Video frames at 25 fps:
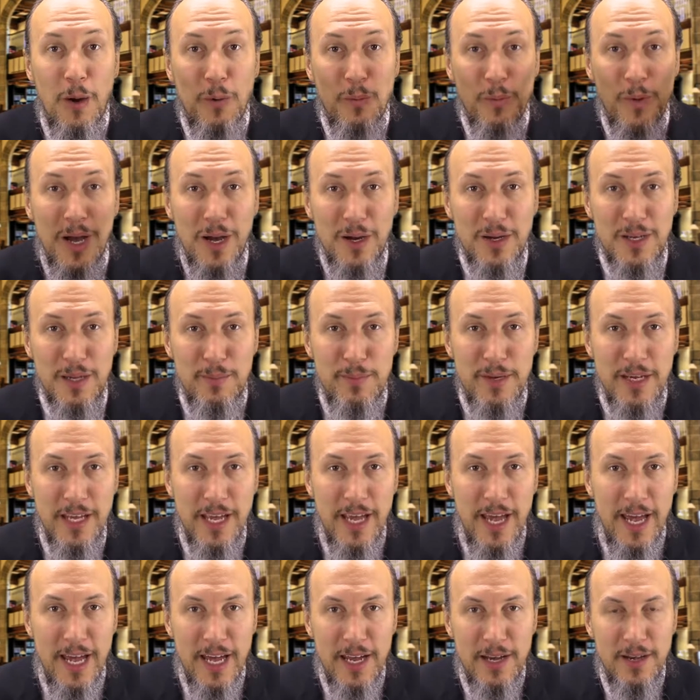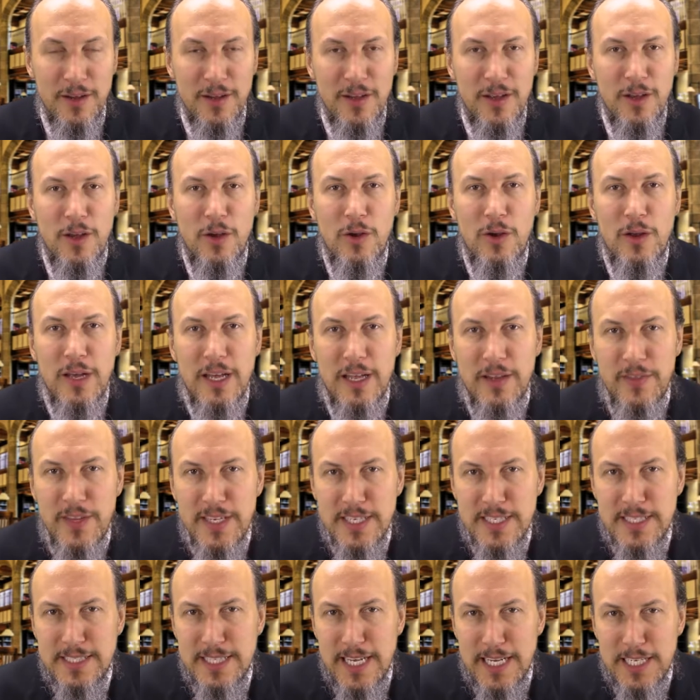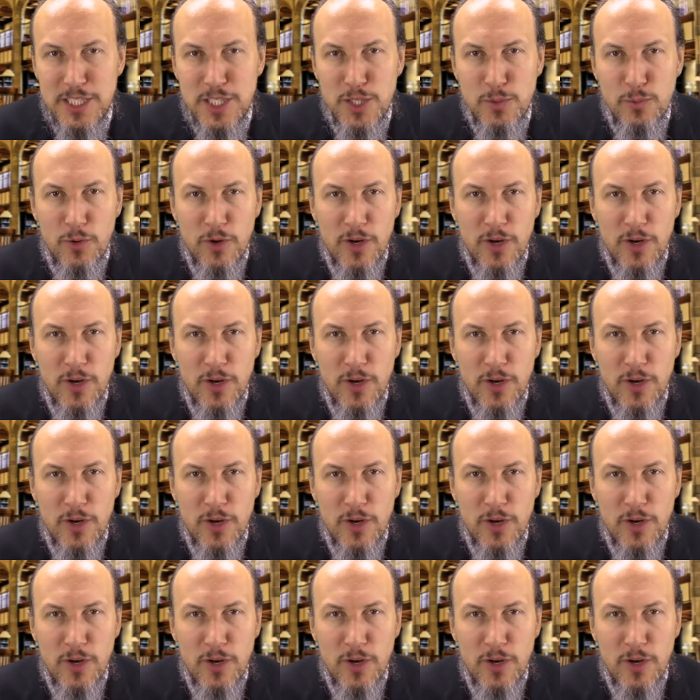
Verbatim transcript: Welcome again. In this session,